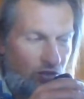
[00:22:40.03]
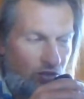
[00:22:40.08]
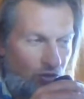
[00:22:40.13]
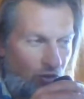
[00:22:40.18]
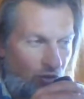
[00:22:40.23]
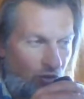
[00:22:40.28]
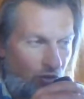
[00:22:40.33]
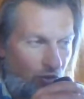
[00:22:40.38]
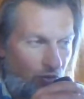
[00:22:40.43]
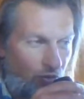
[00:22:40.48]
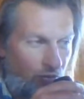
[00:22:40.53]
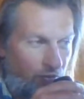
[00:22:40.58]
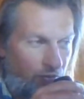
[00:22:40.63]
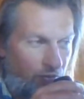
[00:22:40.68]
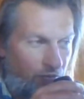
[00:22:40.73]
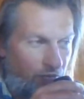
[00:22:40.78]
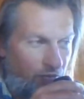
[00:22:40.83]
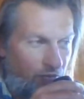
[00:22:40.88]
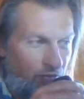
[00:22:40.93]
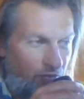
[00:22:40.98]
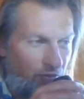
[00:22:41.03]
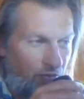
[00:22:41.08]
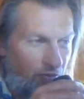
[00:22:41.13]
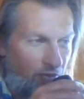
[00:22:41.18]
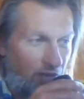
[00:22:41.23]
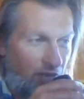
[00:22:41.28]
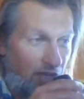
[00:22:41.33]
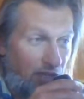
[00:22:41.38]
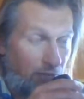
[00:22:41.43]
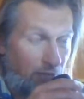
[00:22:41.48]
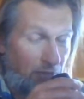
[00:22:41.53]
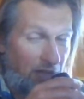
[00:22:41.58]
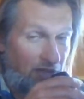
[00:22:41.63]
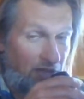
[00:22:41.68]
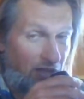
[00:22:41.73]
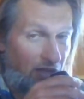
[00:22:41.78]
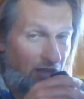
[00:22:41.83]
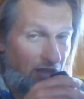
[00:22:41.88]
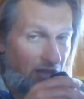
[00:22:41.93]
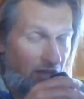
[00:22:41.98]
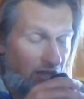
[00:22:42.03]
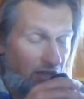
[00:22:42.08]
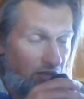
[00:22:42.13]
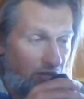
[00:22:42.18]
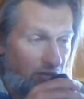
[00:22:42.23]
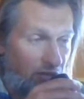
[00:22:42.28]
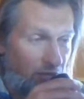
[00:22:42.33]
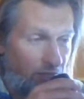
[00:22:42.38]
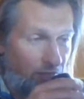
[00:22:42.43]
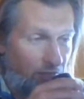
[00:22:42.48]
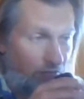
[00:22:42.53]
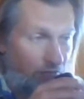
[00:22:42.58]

So that's basically it.